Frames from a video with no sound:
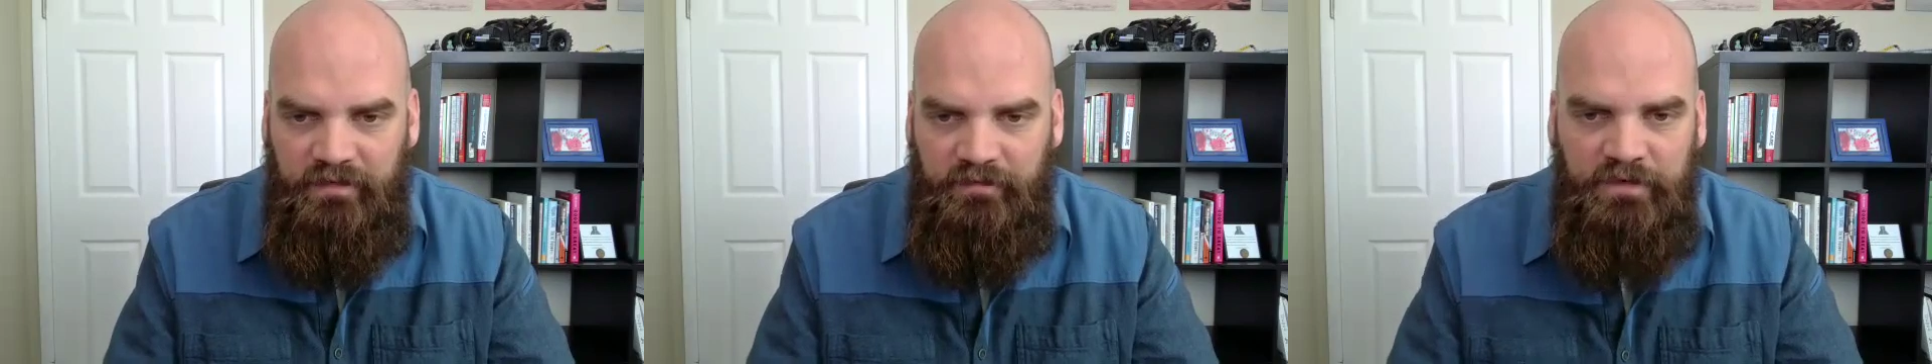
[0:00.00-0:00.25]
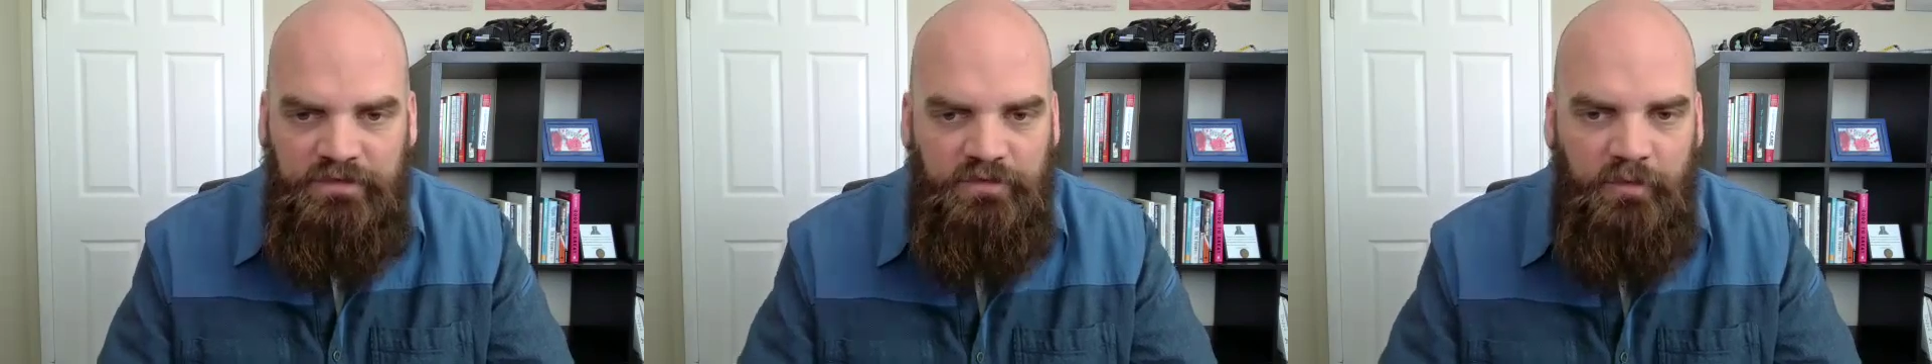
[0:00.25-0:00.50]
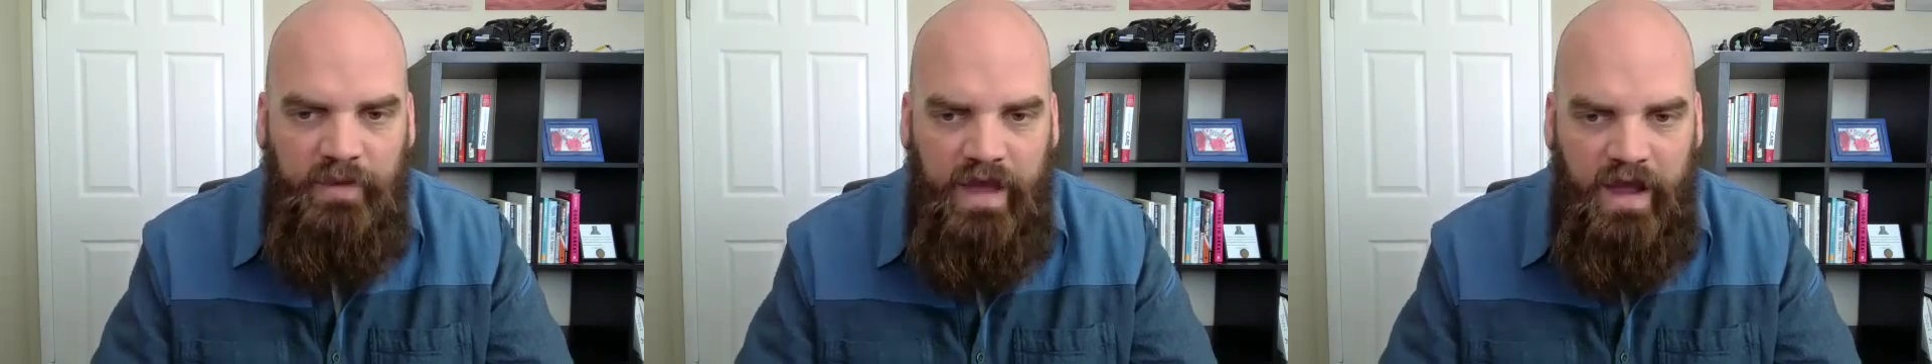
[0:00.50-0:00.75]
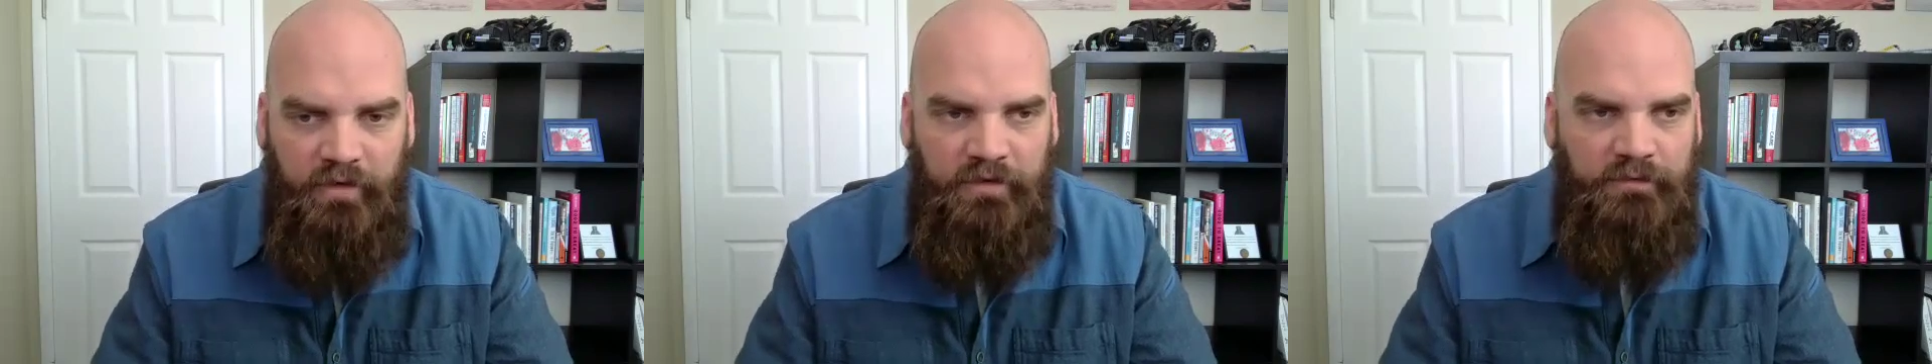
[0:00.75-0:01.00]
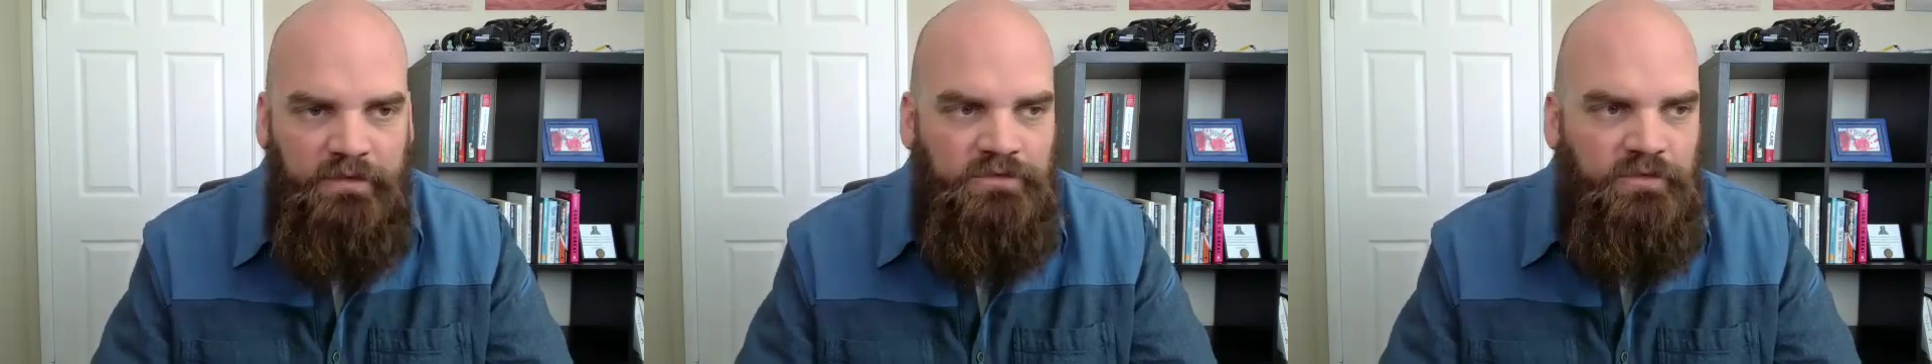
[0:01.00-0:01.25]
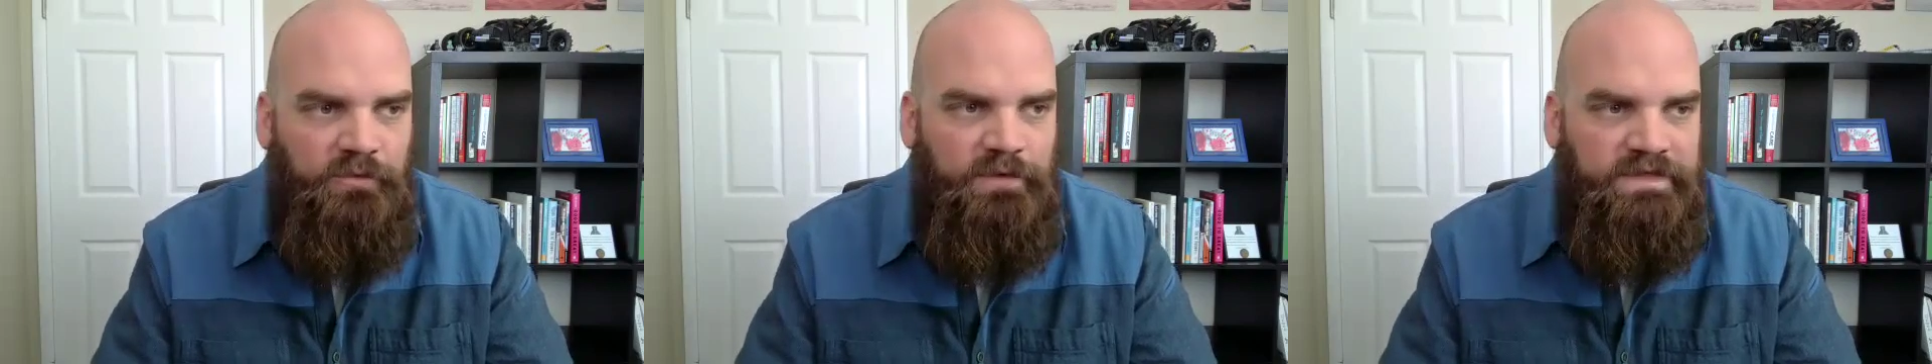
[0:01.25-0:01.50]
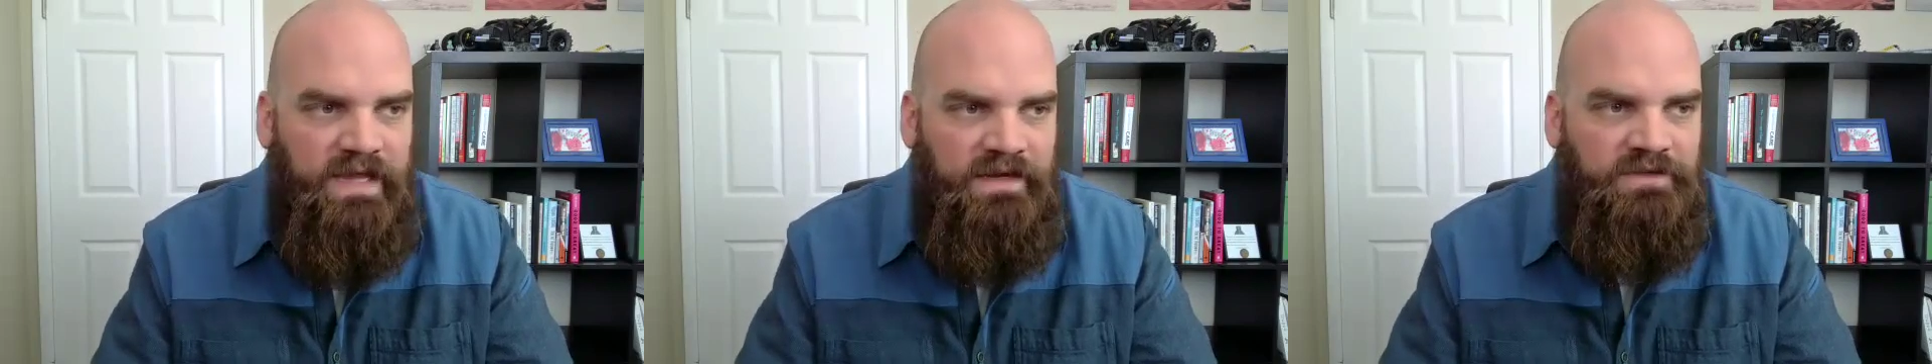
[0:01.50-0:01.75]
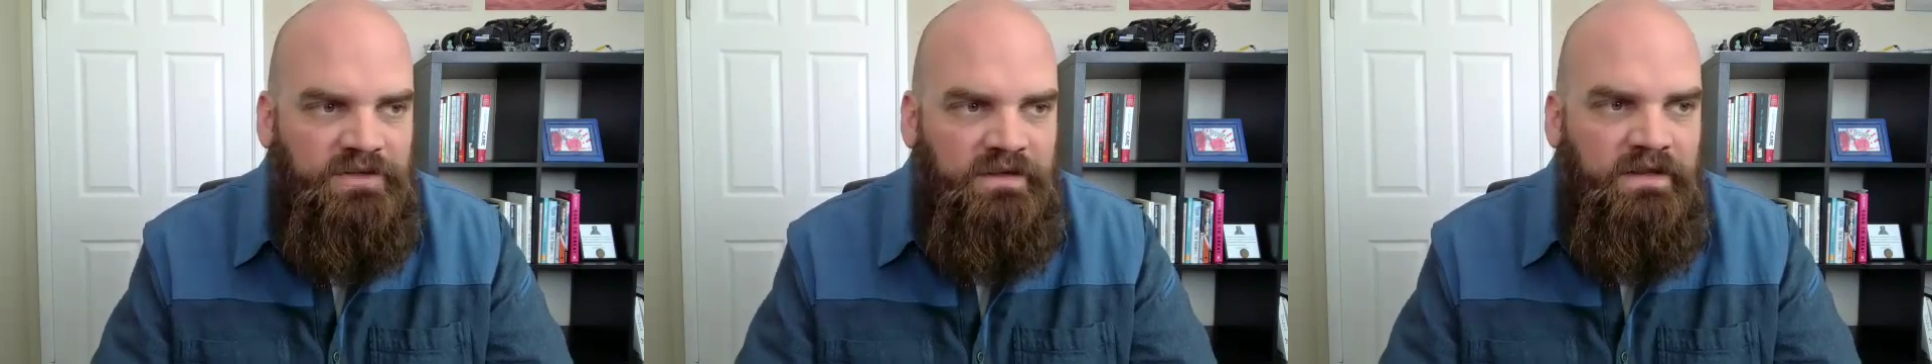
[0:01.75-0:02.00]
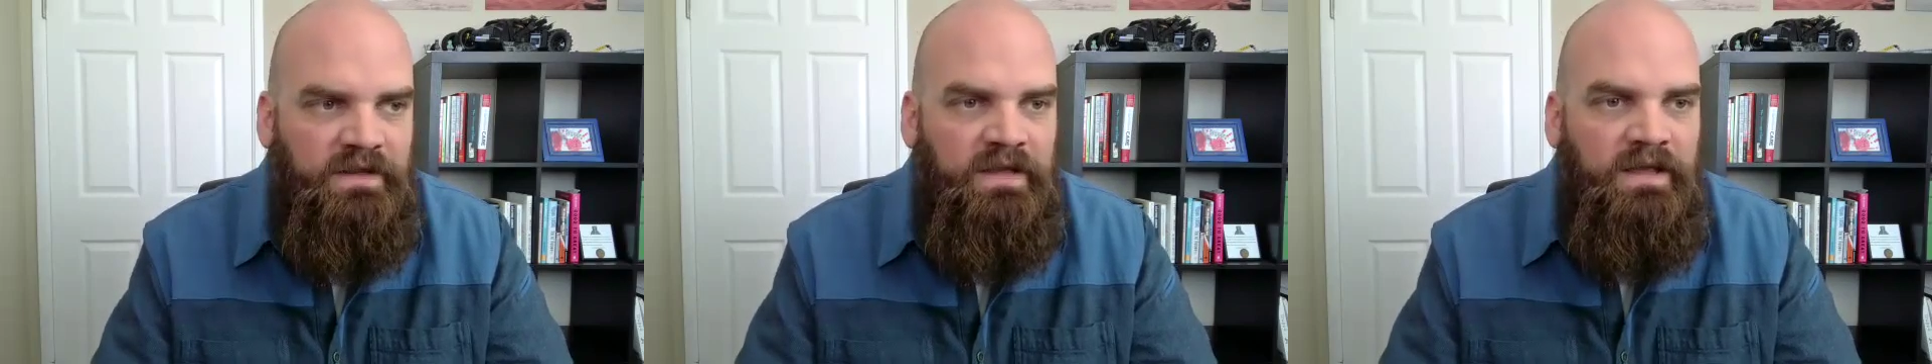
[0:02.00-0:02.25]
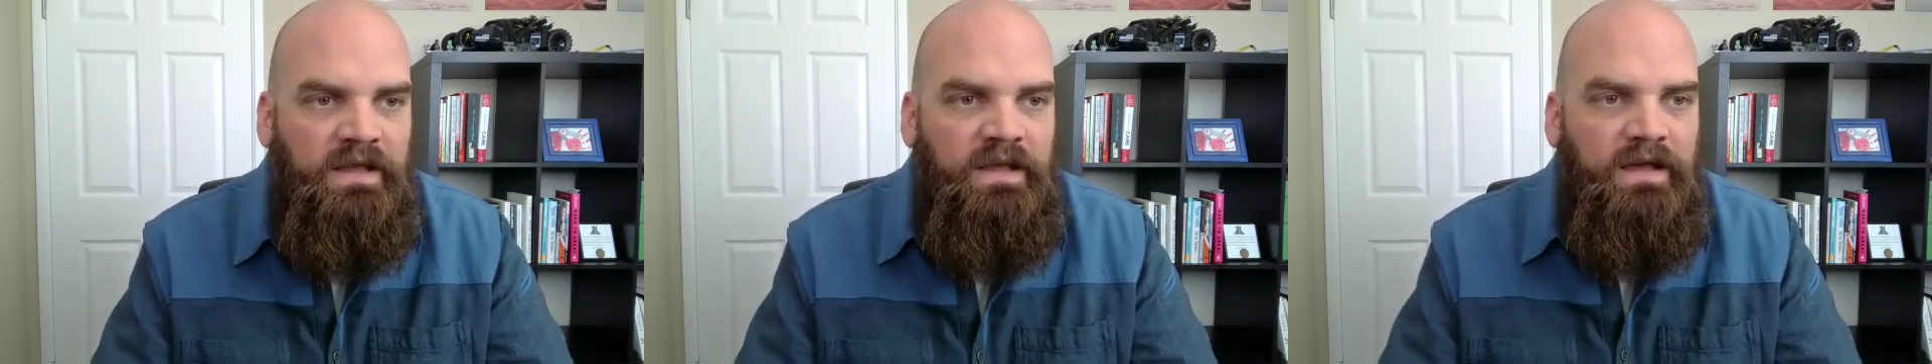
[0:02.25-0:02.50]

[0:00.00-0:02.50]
mutual power, mutual protection,